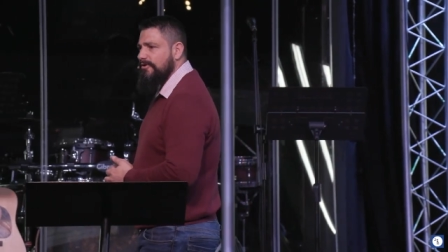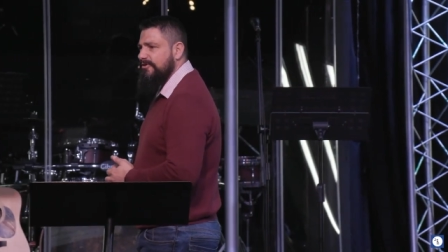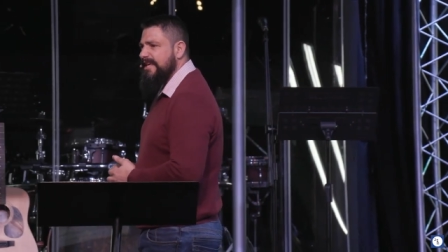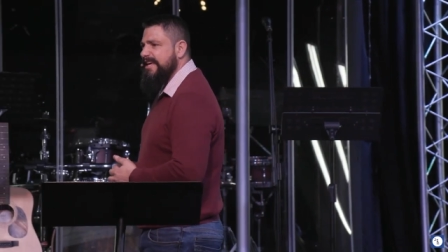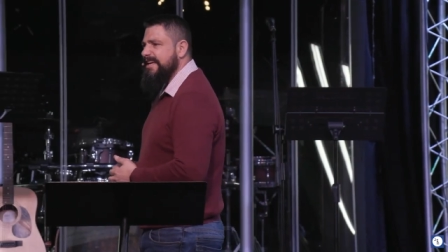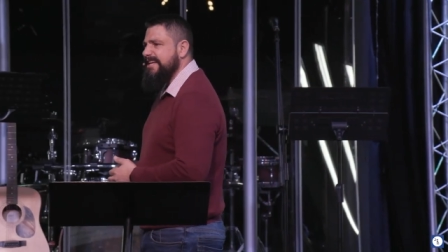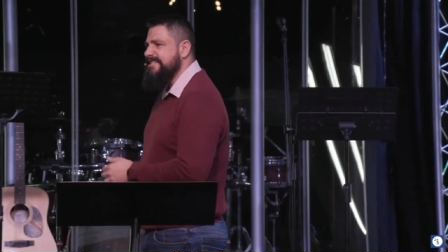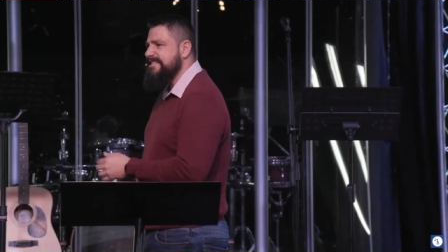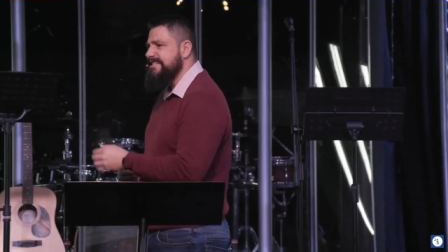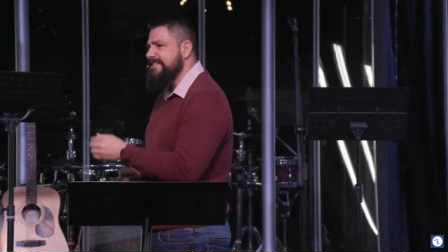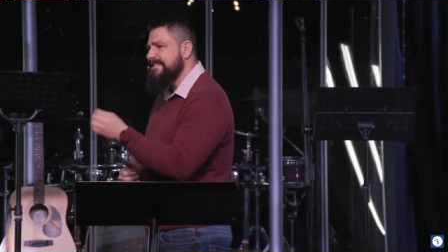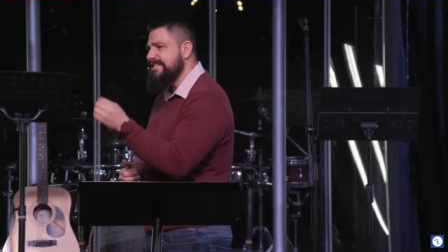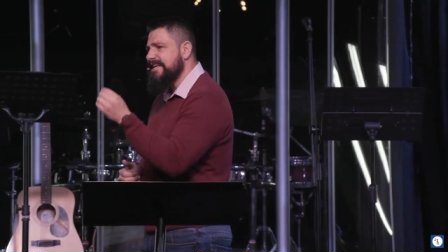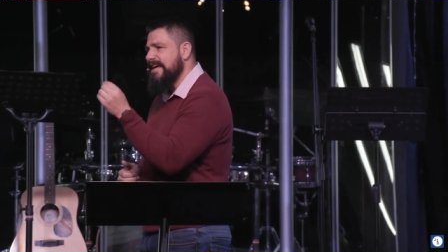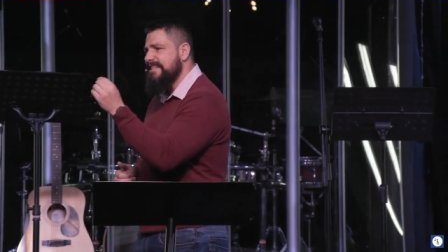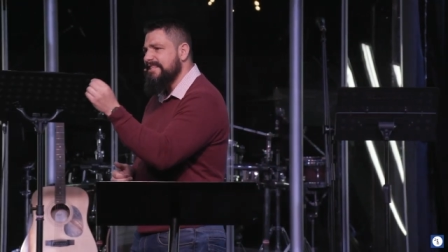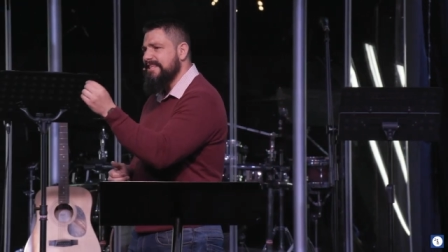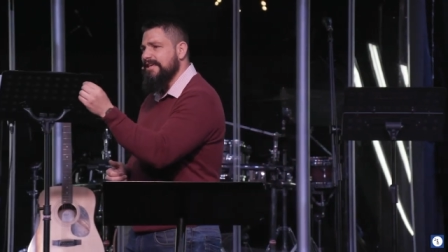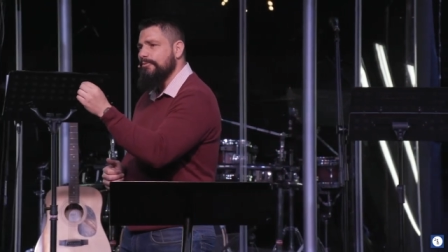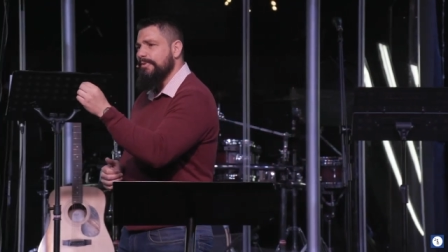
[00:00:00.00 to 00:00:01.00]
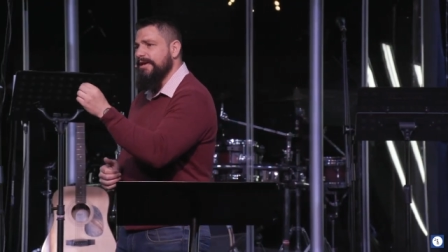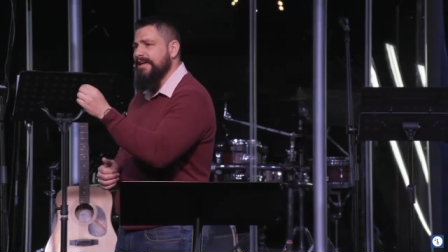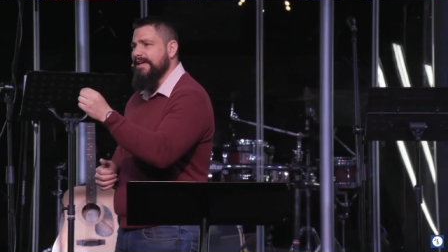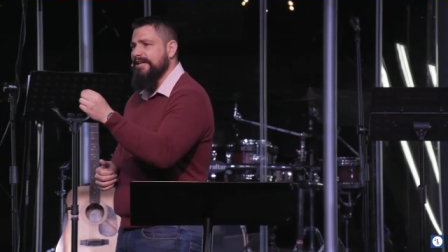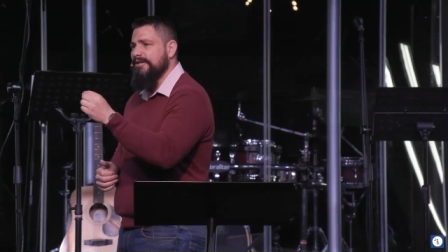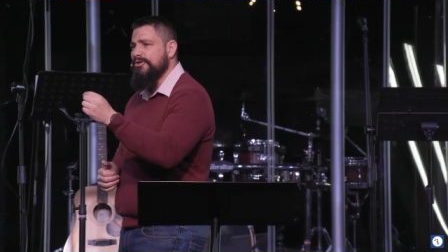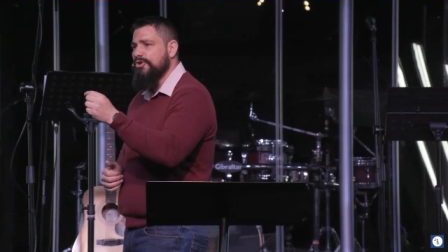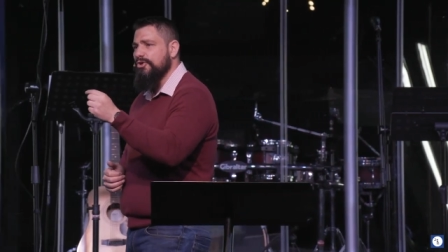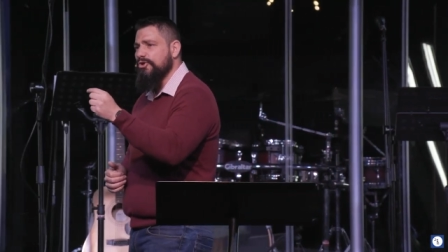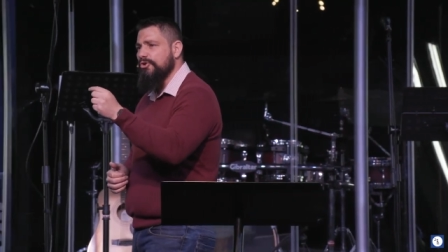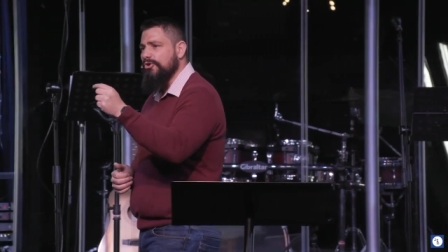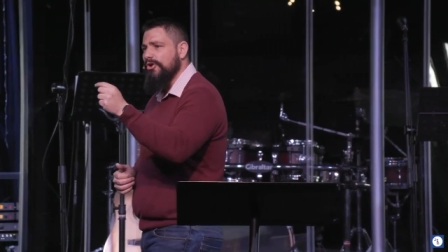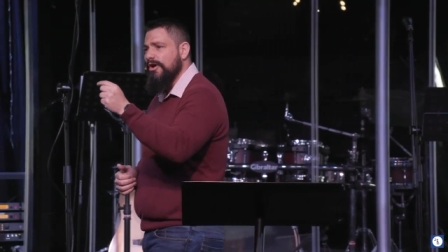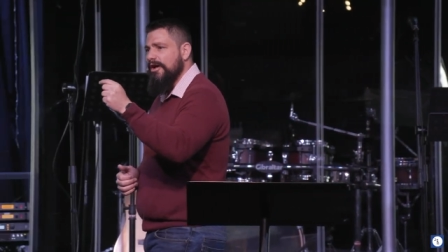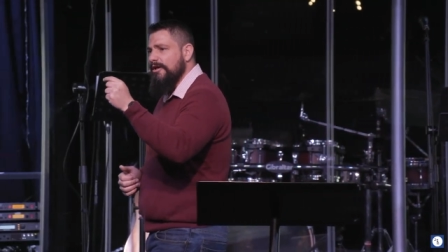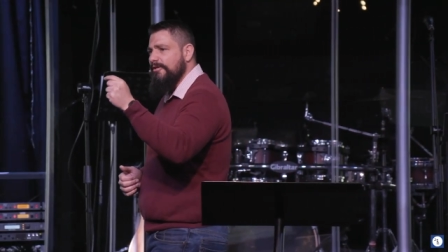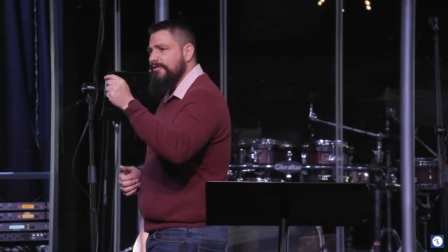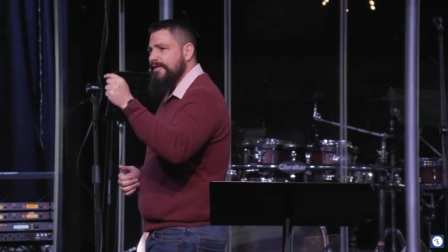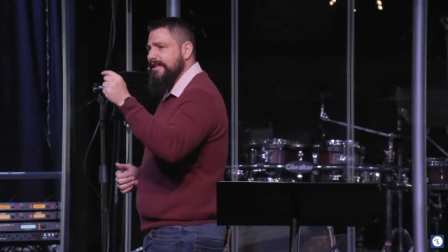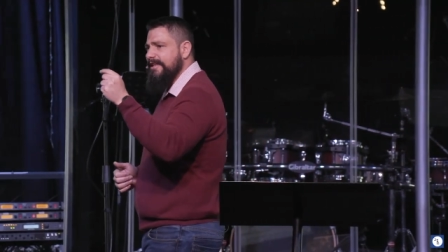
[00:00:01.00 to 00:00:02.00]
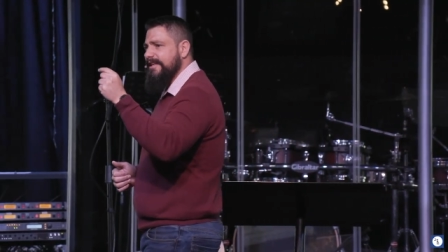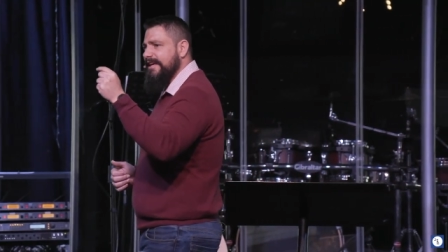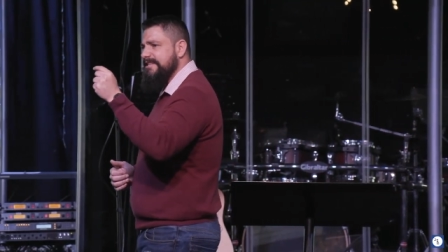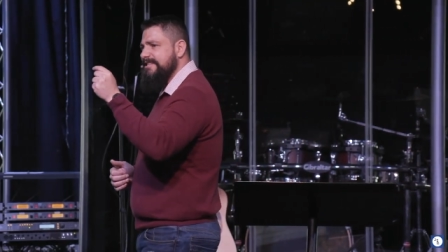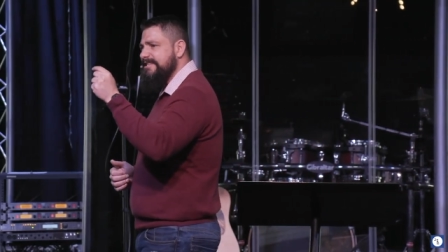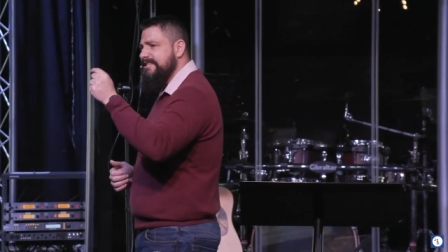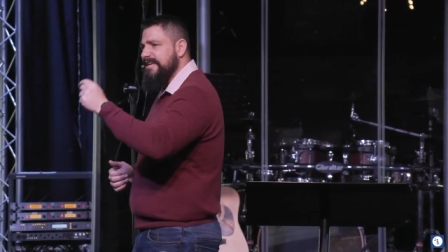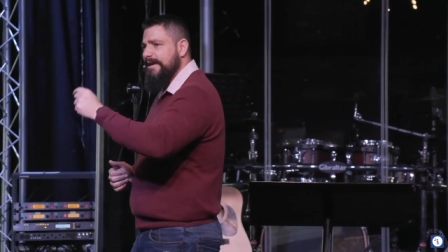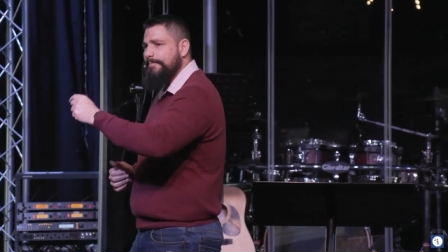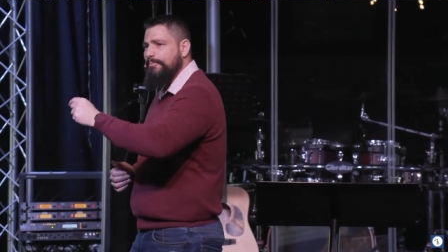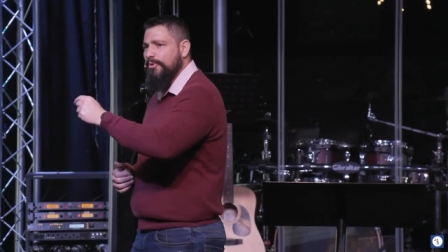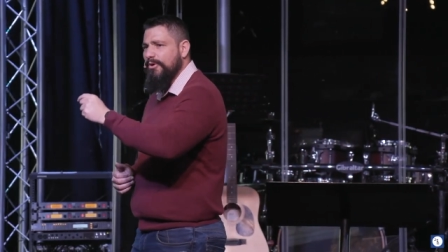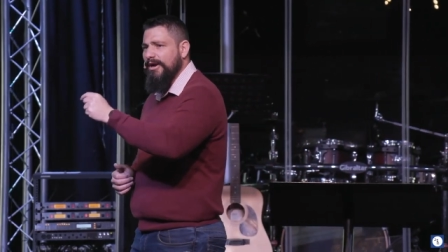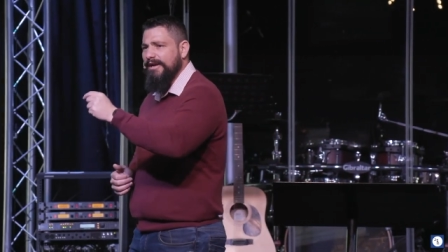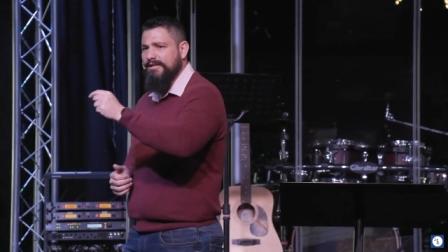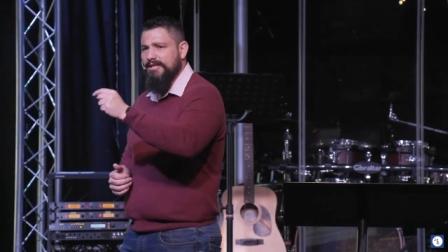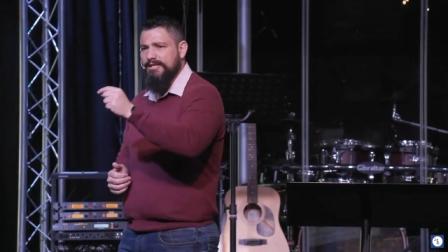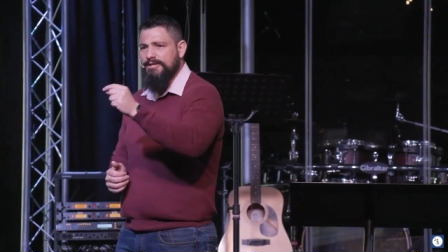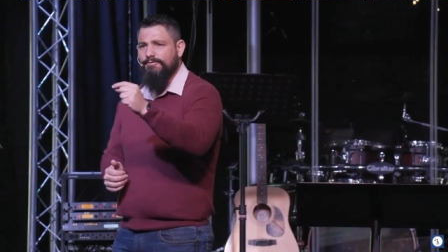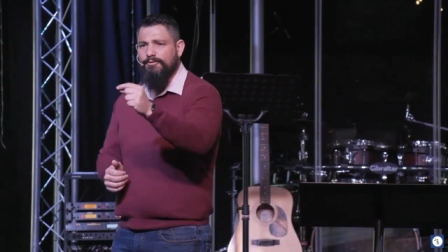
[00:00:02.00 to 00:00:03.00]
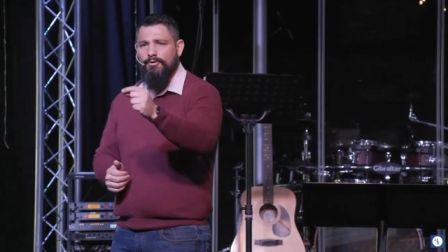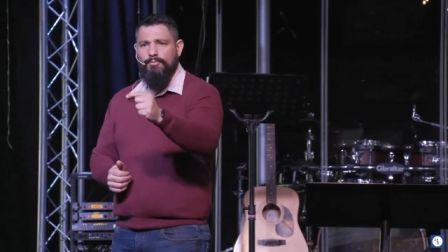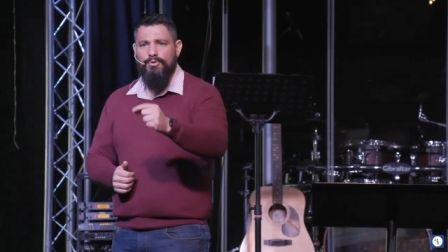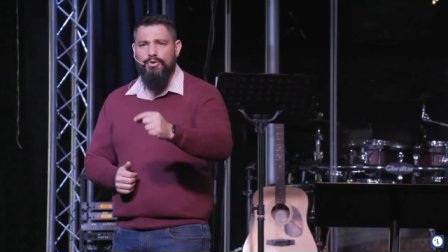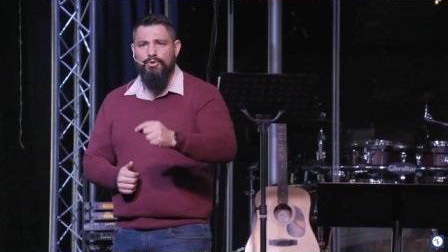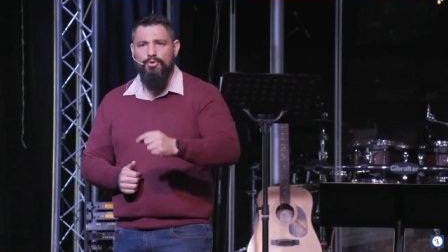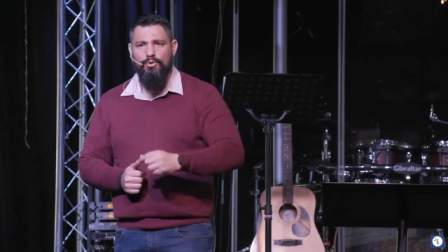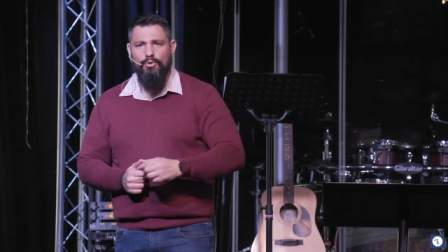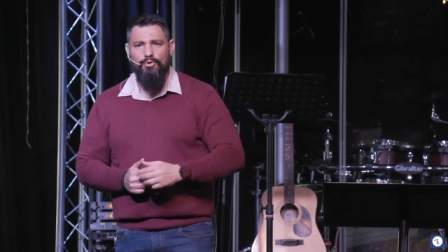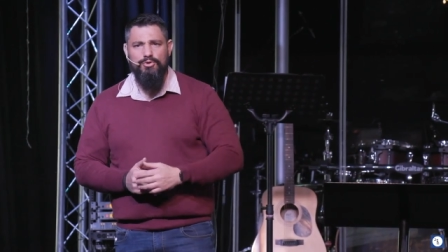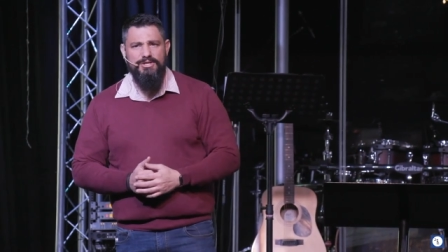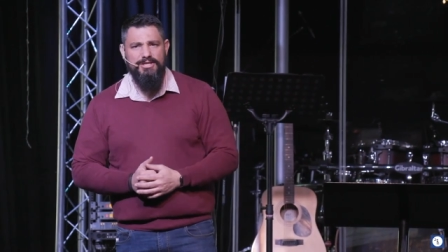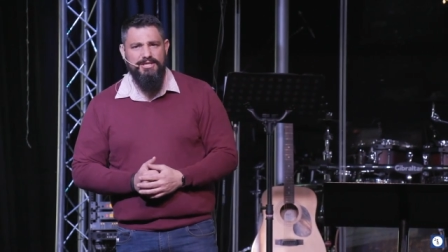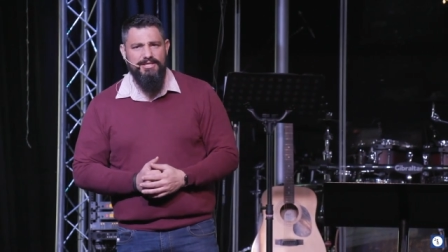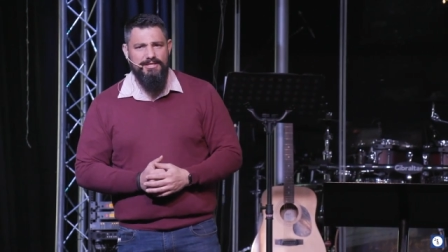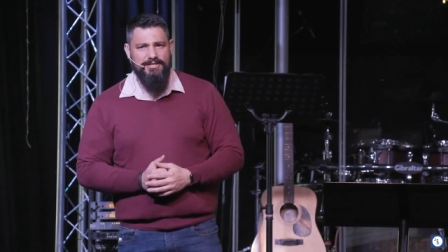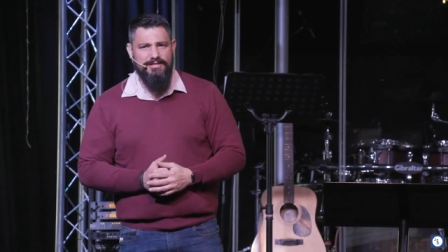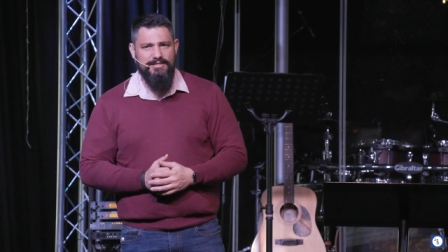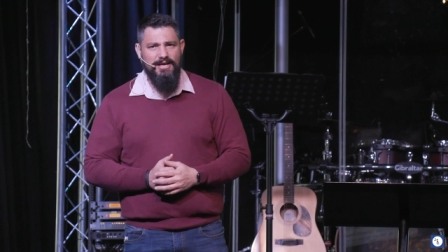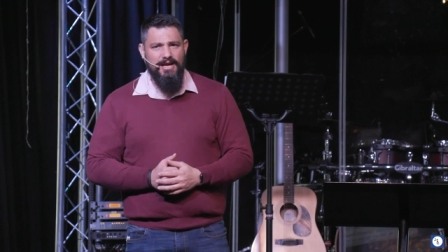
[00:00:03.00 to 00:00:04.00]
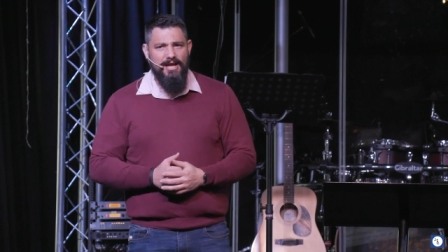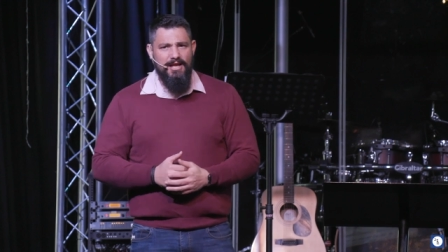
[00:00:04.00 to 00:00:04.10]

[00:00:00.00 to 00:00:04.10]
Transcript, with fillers: There is nothing we can do that can separate us from you, Lord Jesus,